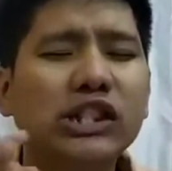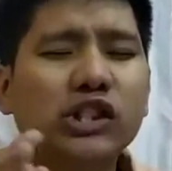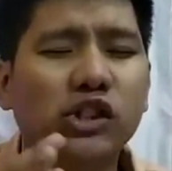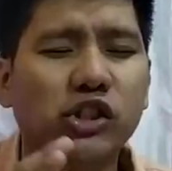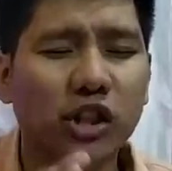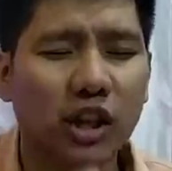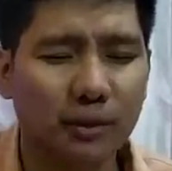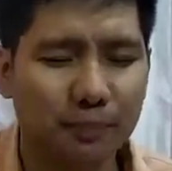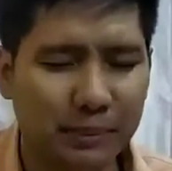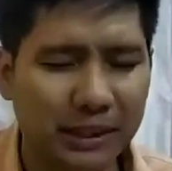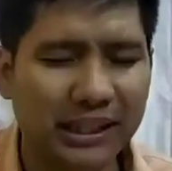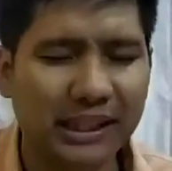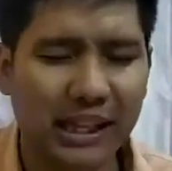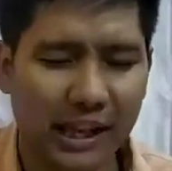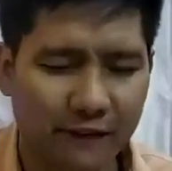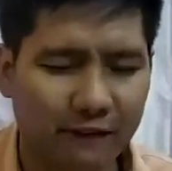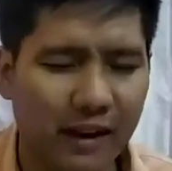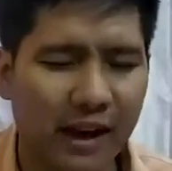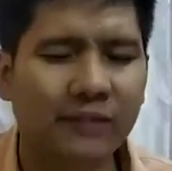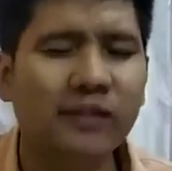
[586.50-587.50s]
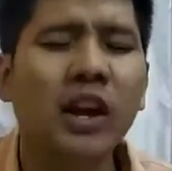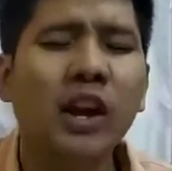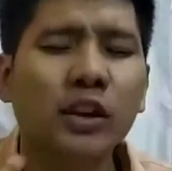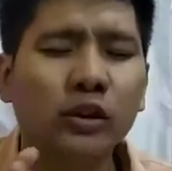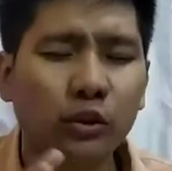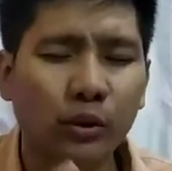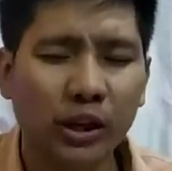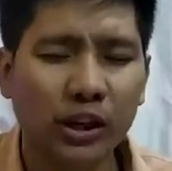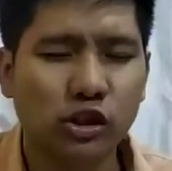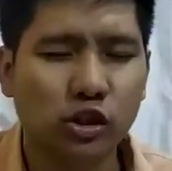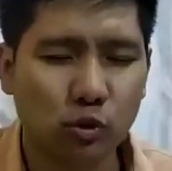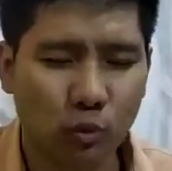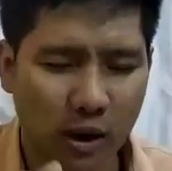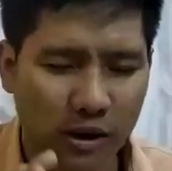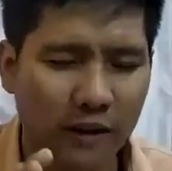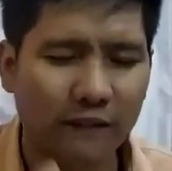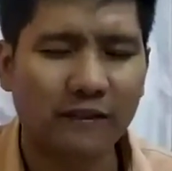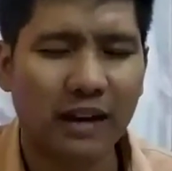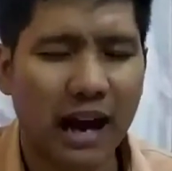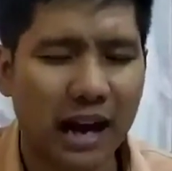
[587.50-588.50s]
it shall be given to each
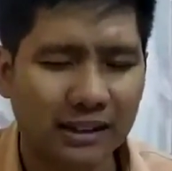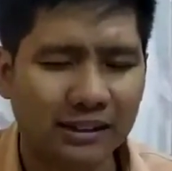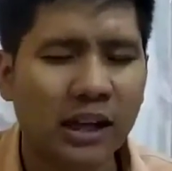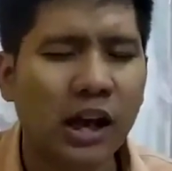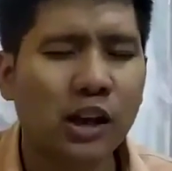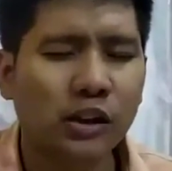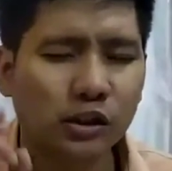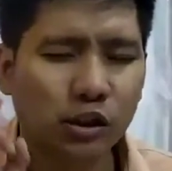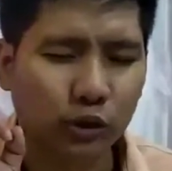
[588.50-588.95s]
one of us.